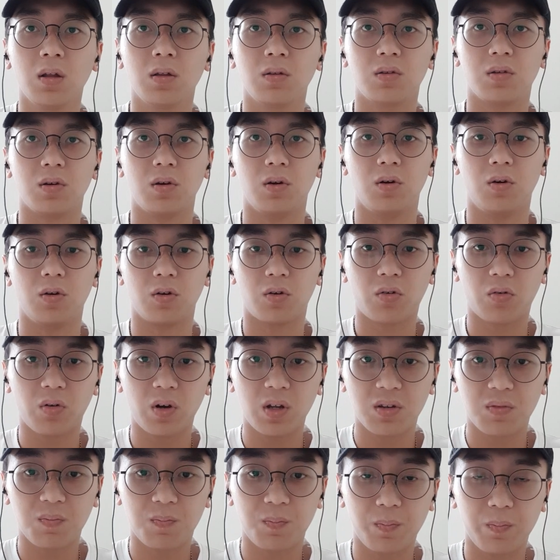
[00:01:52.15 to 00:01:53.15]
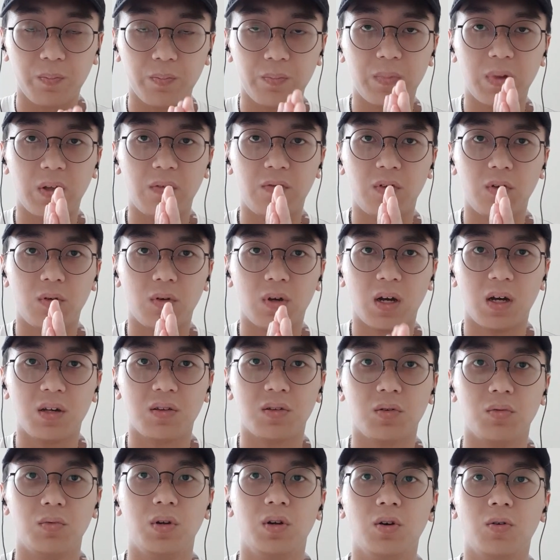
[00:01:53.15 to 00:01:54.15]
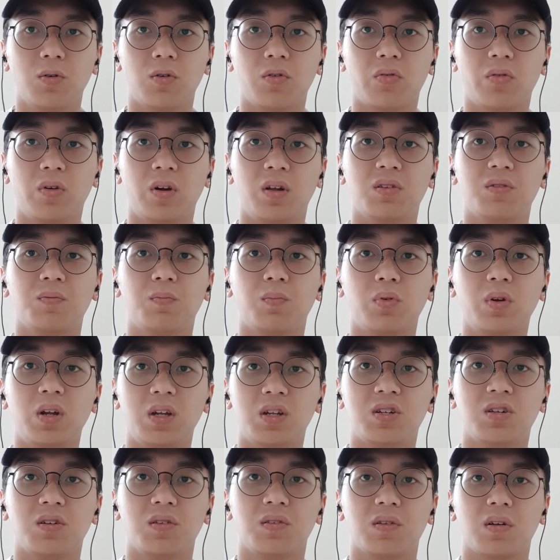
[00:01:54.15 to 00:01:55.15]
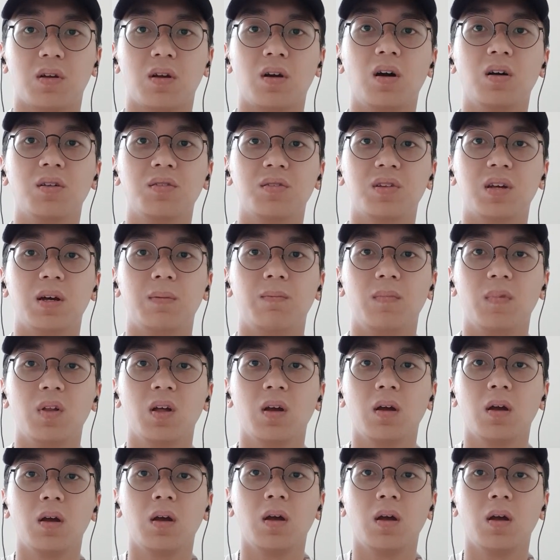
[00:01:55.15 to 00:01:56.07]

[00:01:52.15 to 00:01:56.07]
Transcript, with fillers: So, Chris if you guys don't know, Chris preaches the concept,